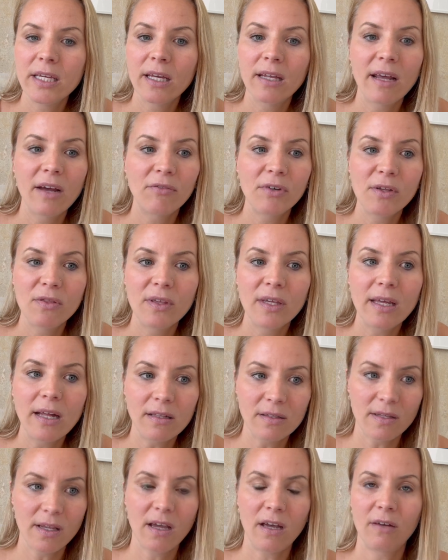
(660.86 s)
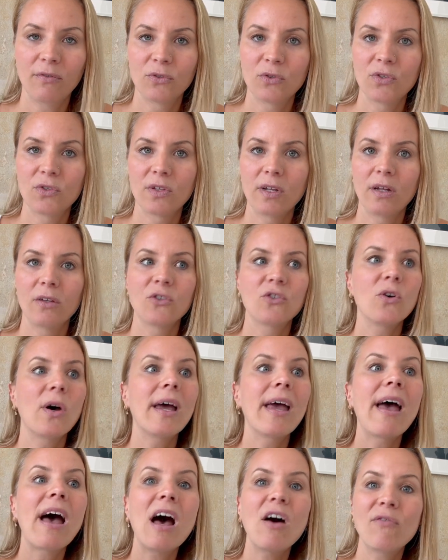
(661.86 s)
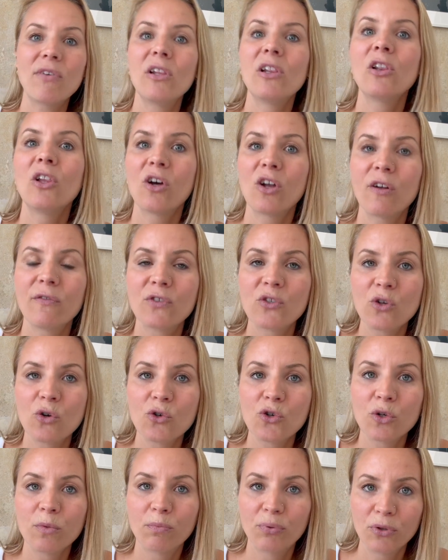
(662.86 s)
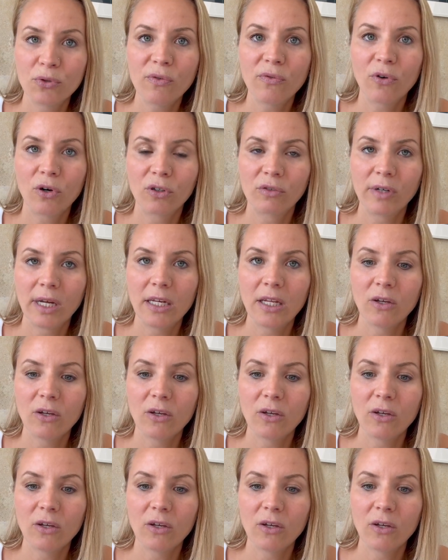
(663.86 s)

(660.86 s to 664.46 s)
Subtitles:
and everything else I have to sell. So I have a lot of social proof already.